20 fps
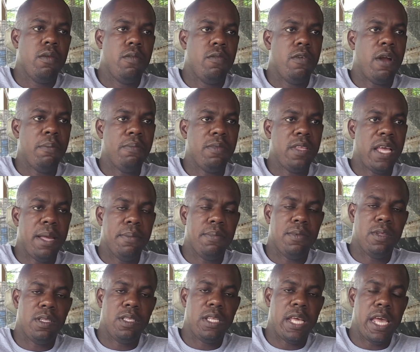from time
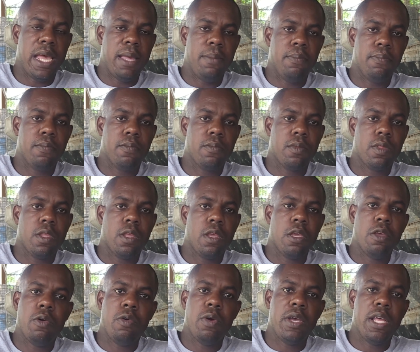to time,
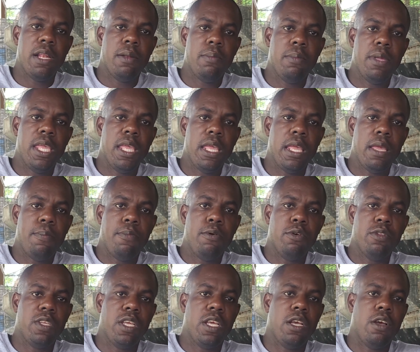you will be
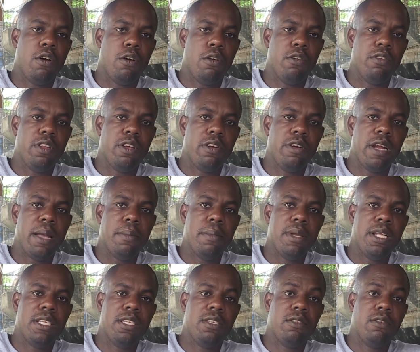putting out the
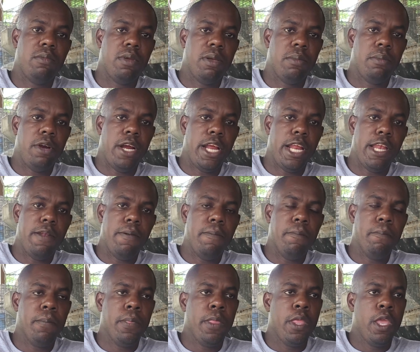rabbits to be bred.
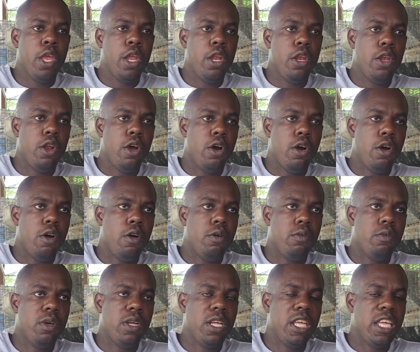
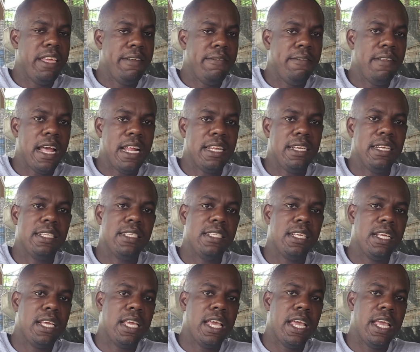Now, if that is
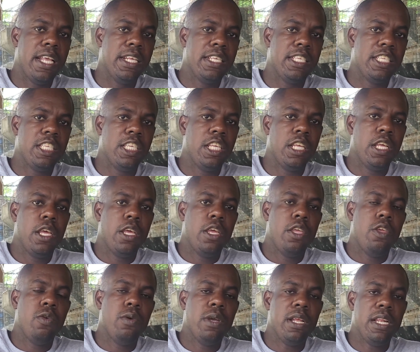the case,
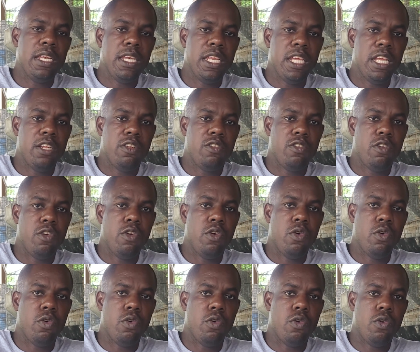you will need to
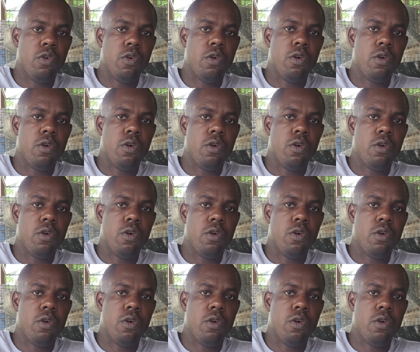know